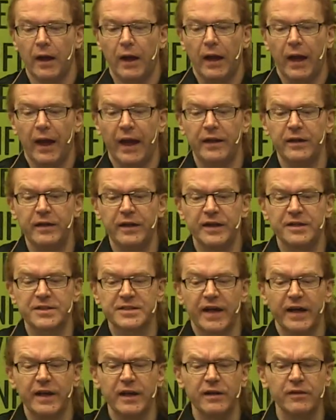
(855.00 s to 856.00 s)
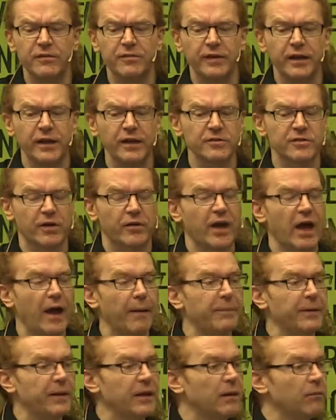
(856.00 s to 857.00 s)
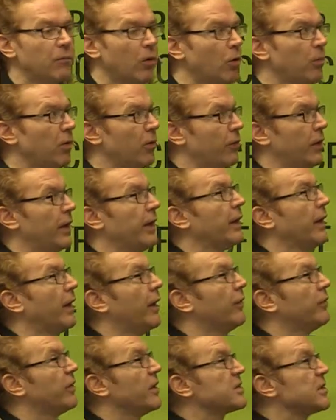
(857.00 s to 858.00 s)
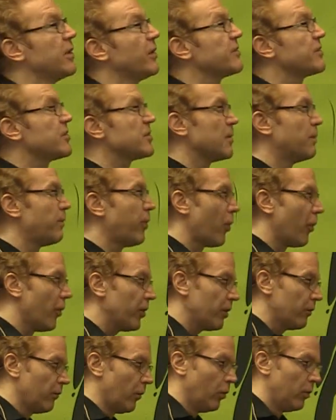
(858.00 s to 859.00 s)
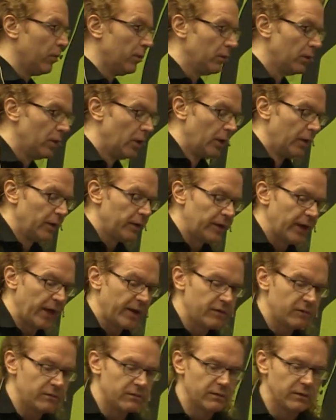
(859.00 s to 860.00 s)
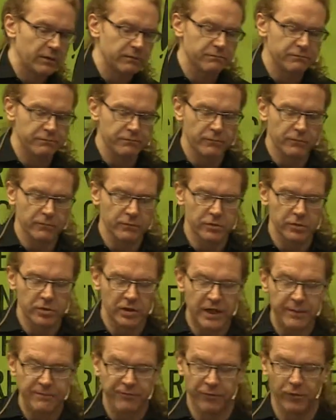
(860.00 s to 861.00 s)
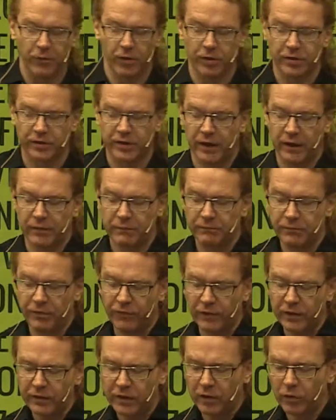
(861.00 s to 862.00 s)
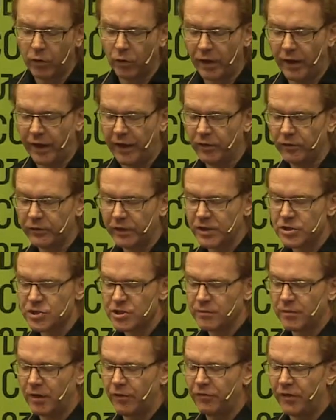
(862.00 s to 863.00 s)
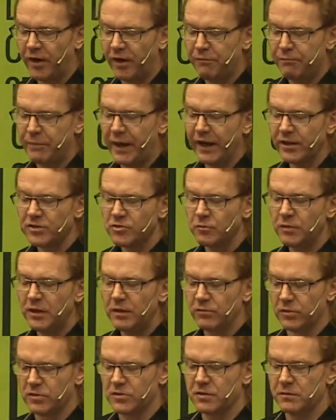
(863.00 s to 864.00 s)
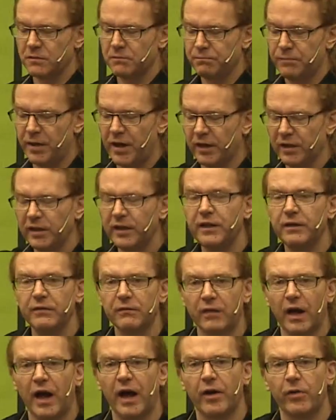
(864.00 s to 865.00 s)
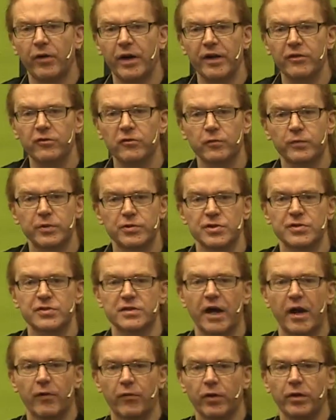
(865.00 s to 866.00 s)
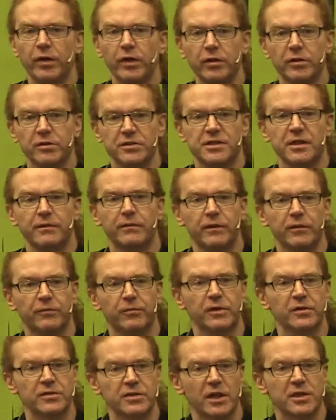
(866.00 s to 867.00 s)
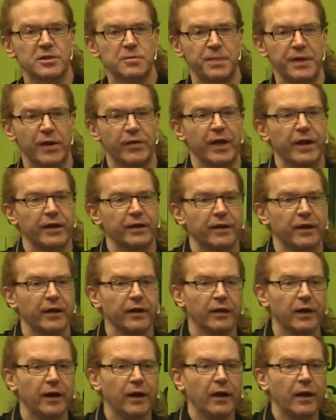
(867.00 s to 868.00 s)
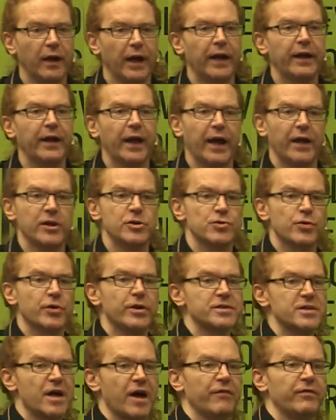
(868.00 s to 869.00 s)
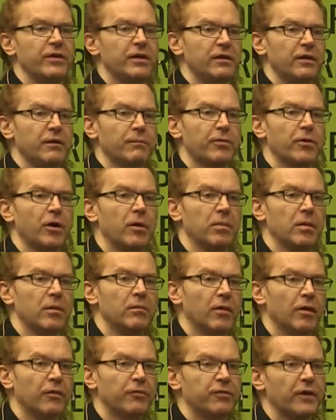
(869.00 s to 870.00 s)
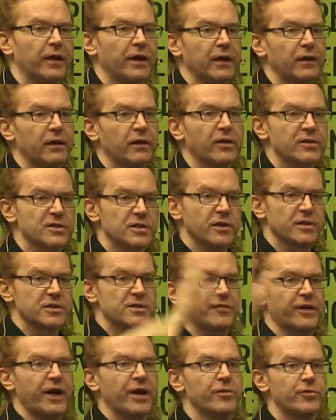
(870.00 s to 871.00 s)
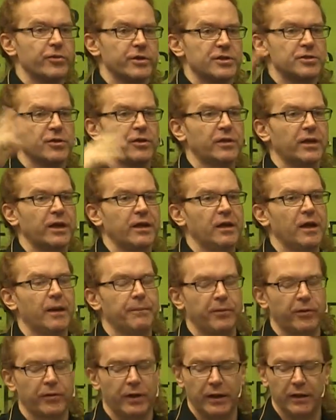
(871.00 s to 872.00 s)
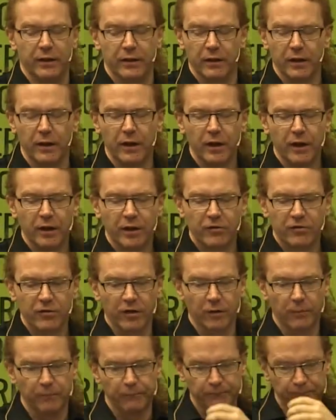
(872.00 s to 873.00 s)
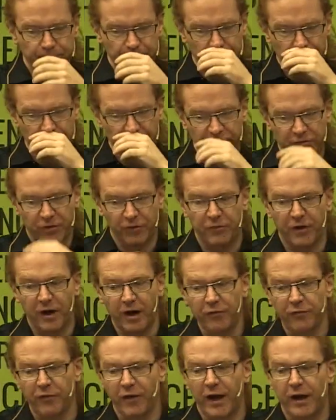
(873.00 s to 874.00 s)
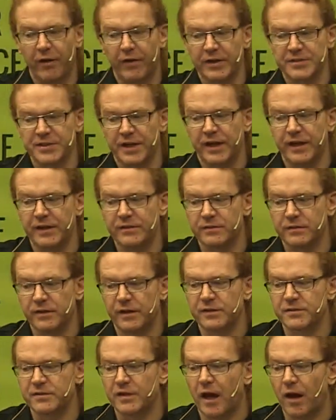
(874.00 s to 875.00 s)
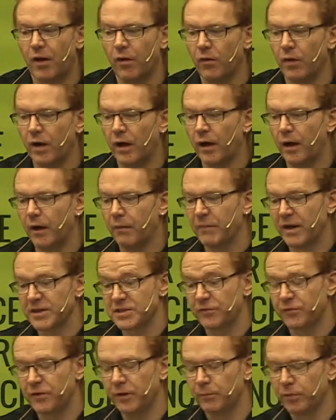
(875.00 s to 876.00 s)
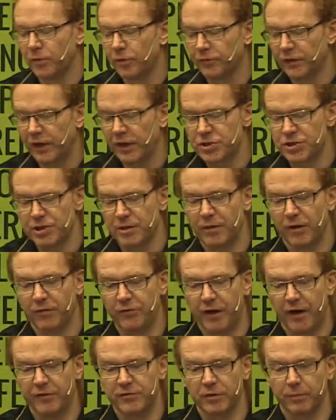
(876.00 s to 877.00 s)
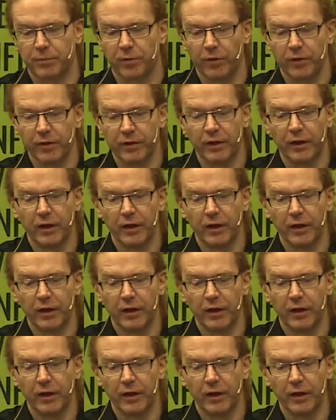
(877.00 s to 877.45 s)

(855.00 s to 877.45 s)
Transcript: And the exciting things are happening in mobile right now. There's lots of support in mobile that leapfrogged that. The thing that held HTML5 back to me was partly iOS, which is ironic because they were the ones that spearheaded it, and Android having the problem of like lots and lots of Androids not getting upgraded. So Safari for iOS 8 is now massively improved HTML5 support.